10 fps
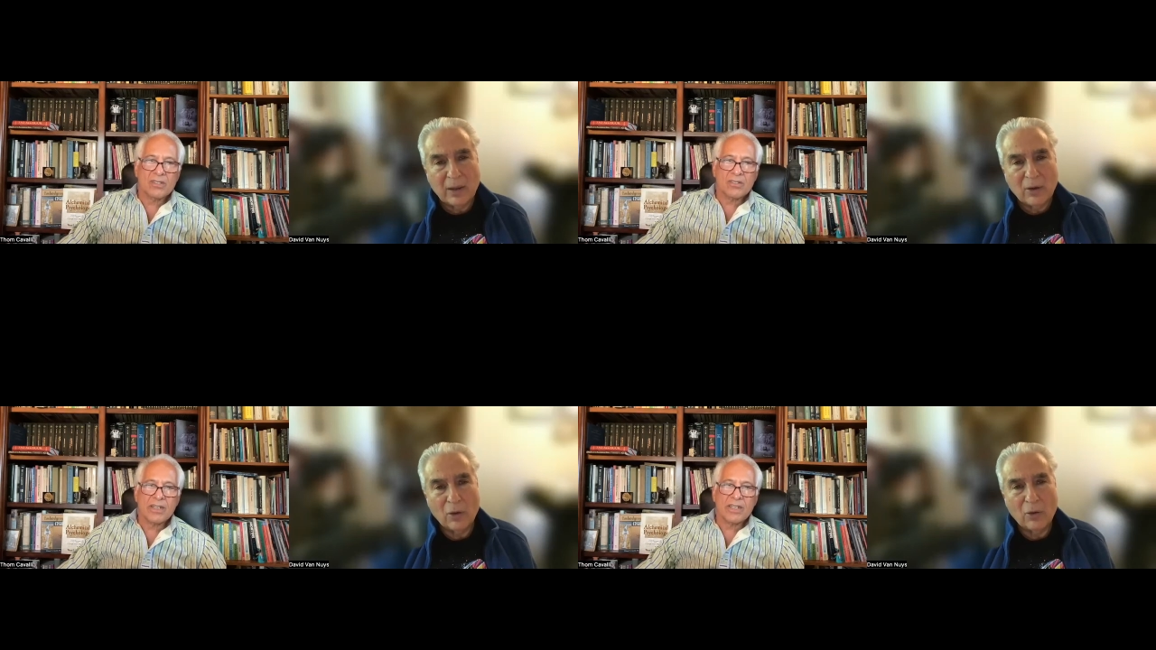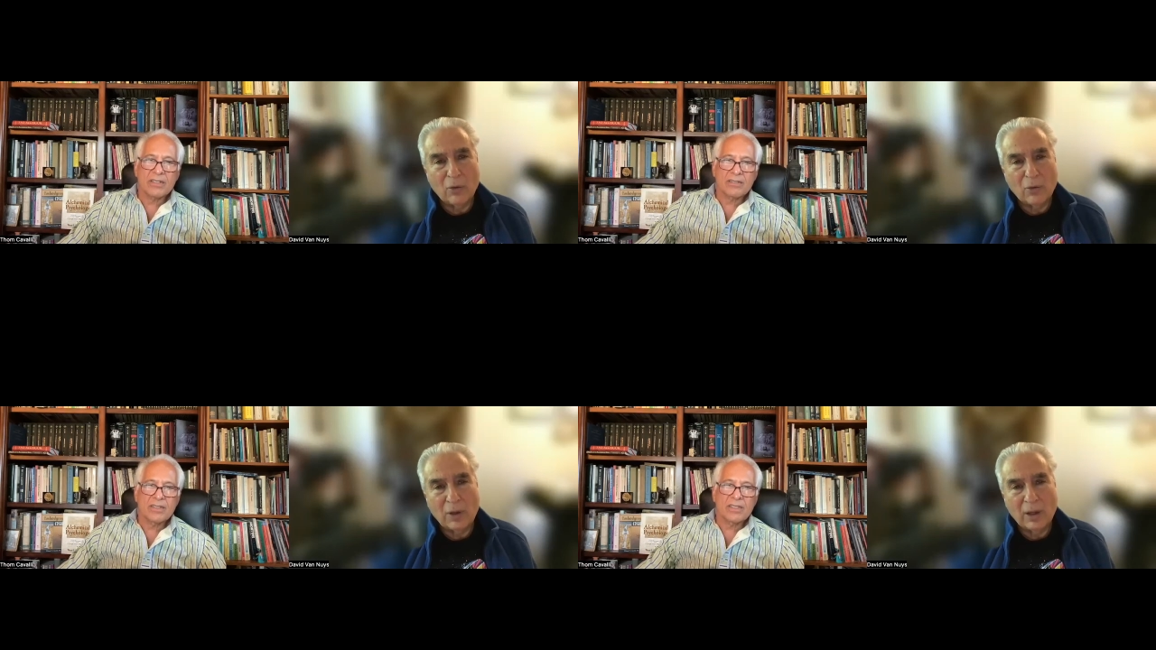
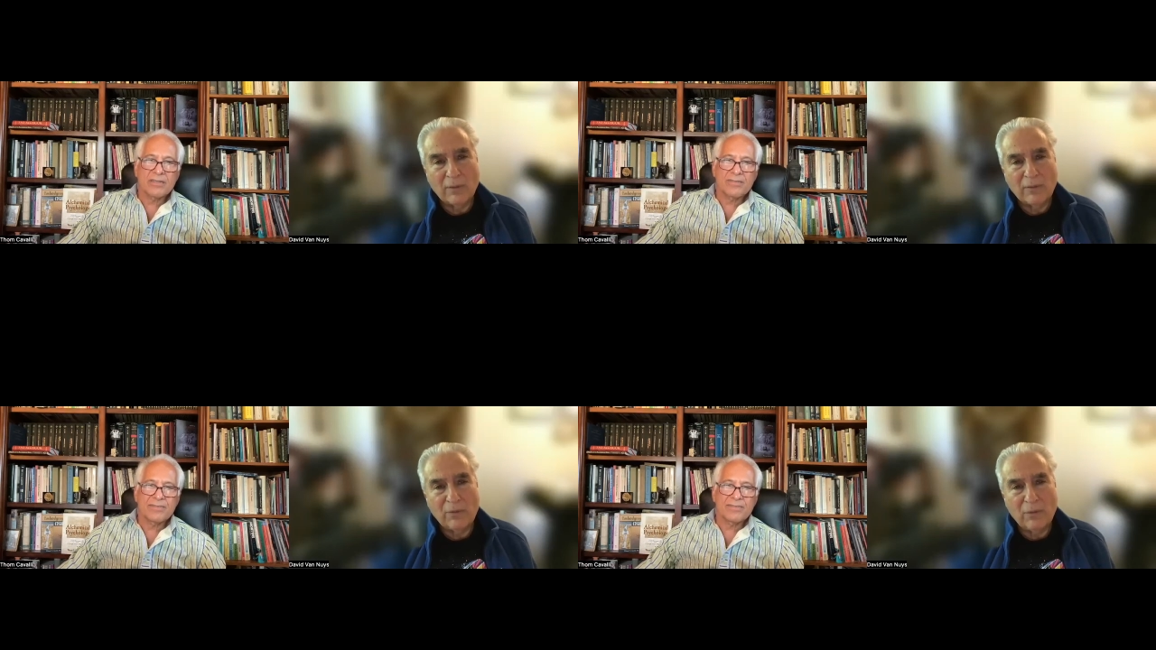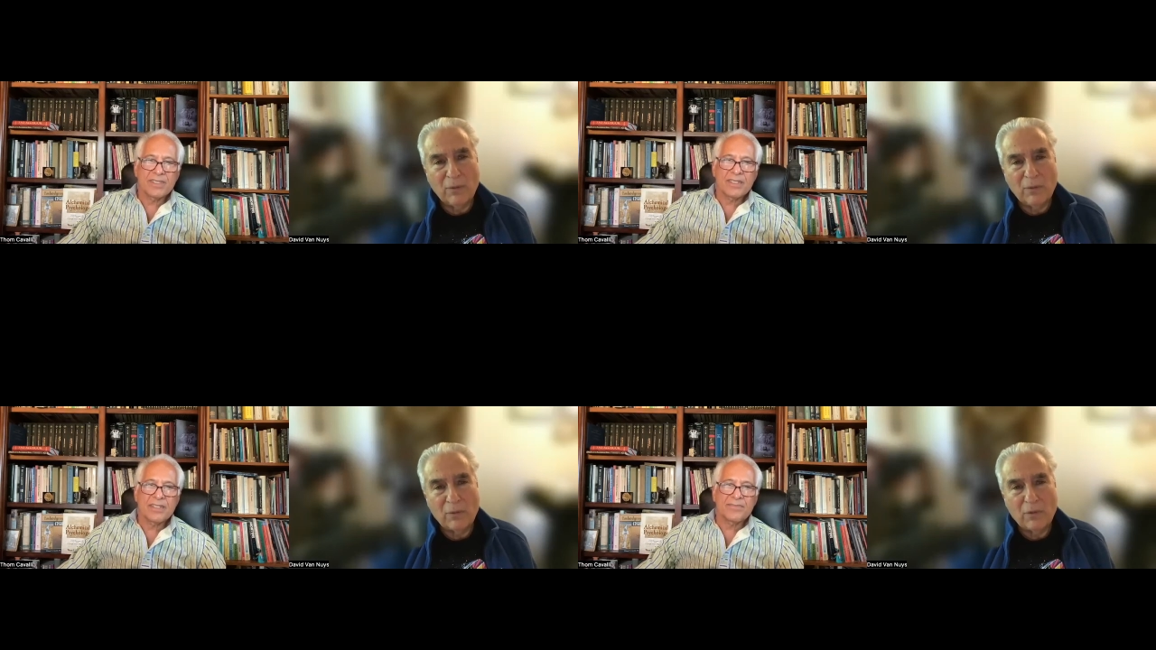Speaker 1: who
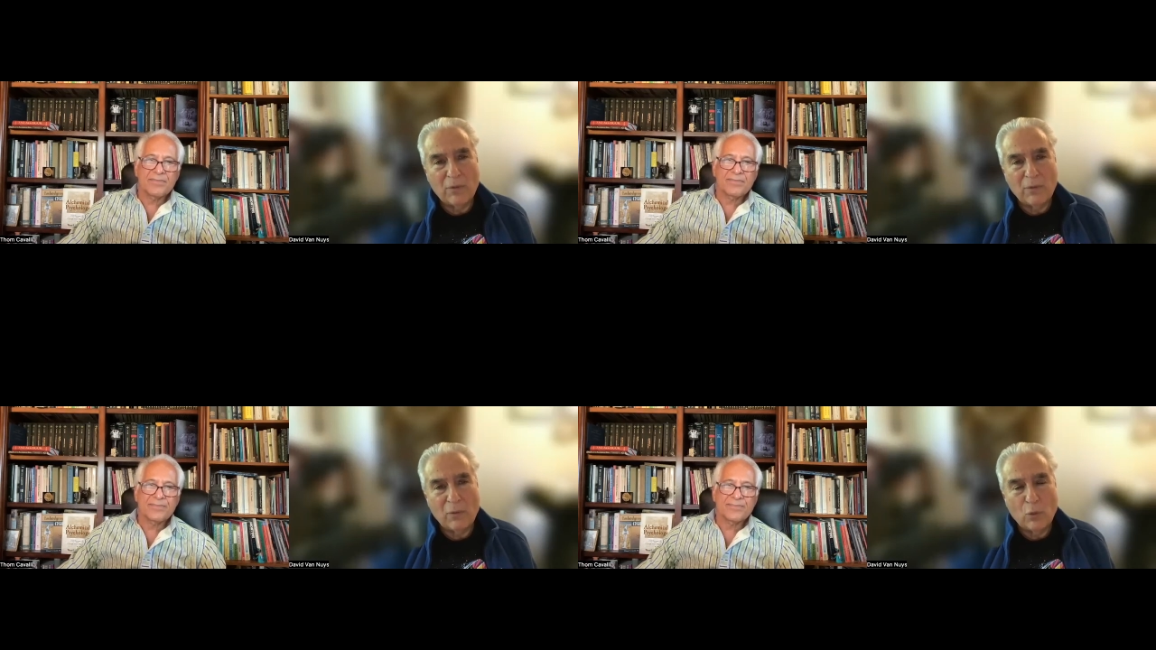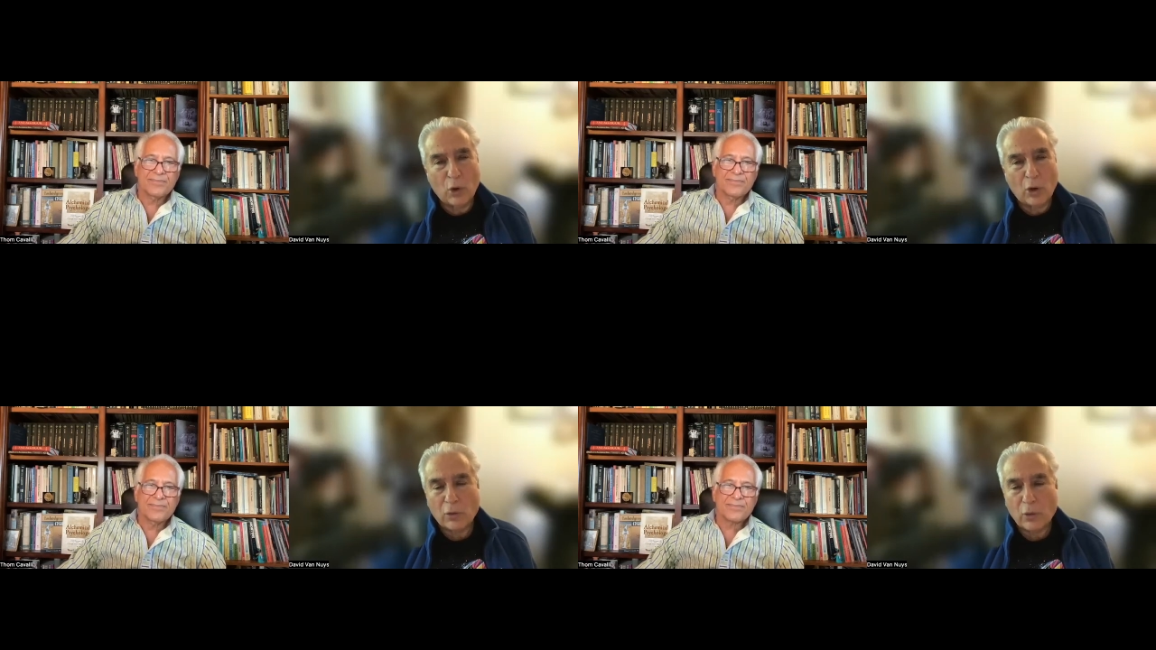
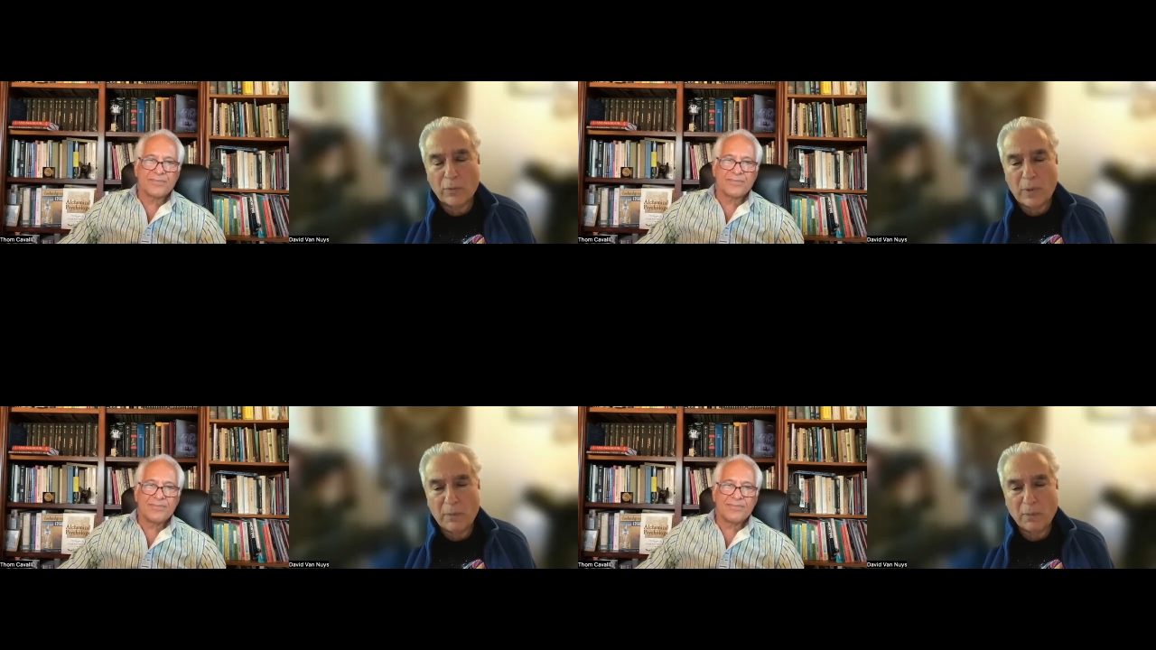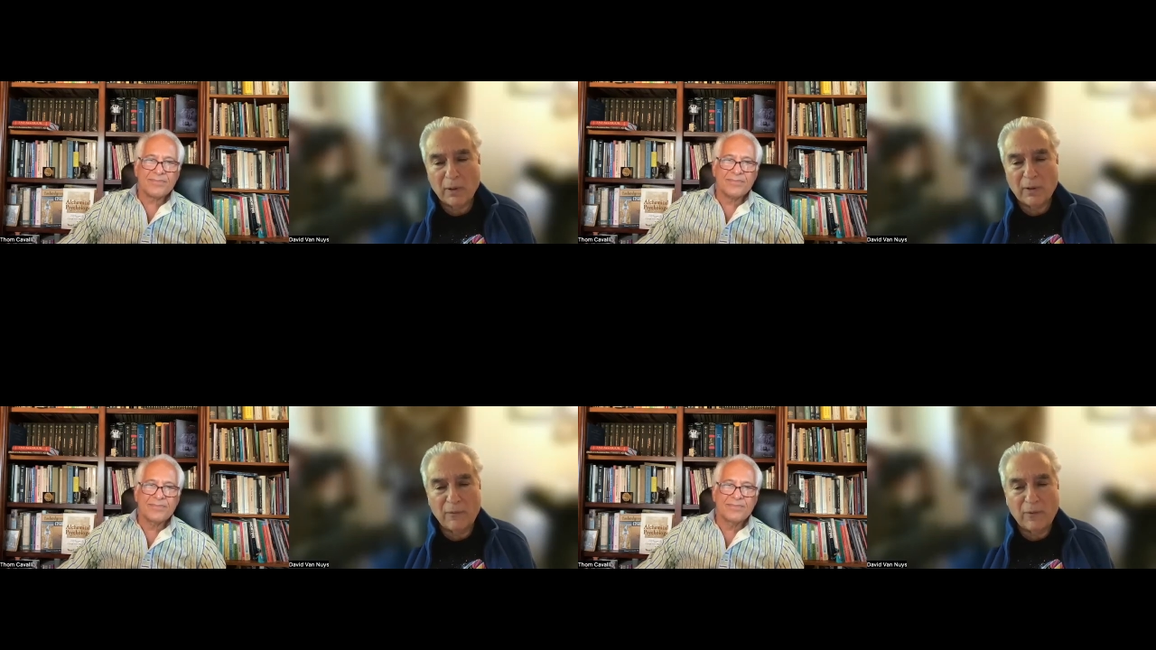worked with people
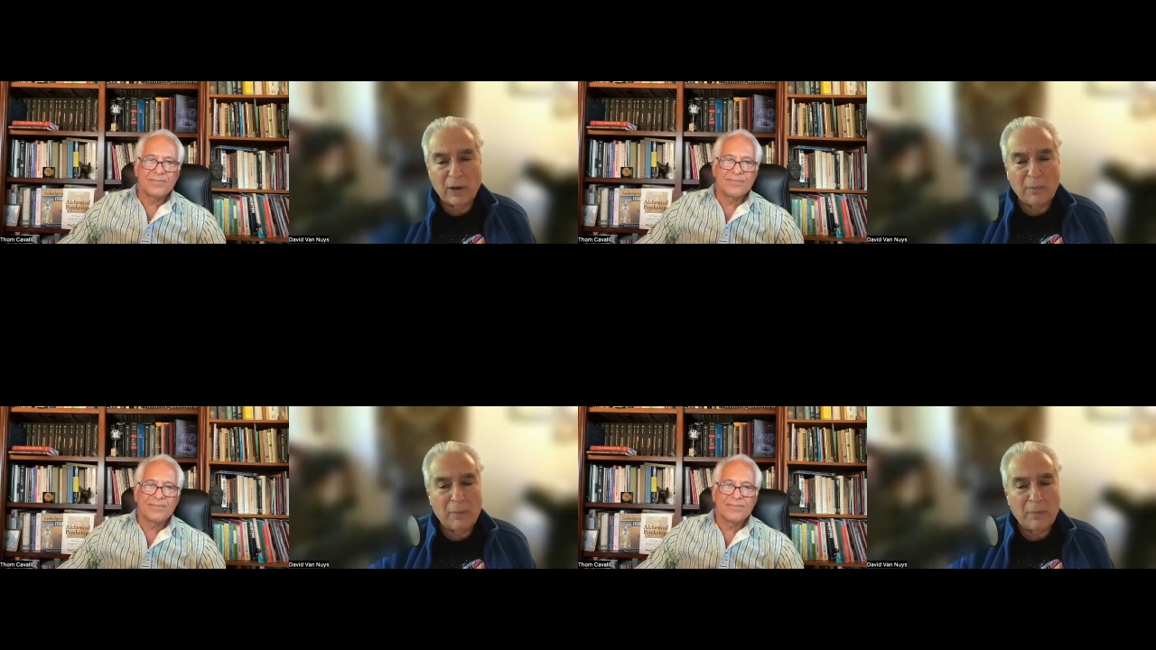in very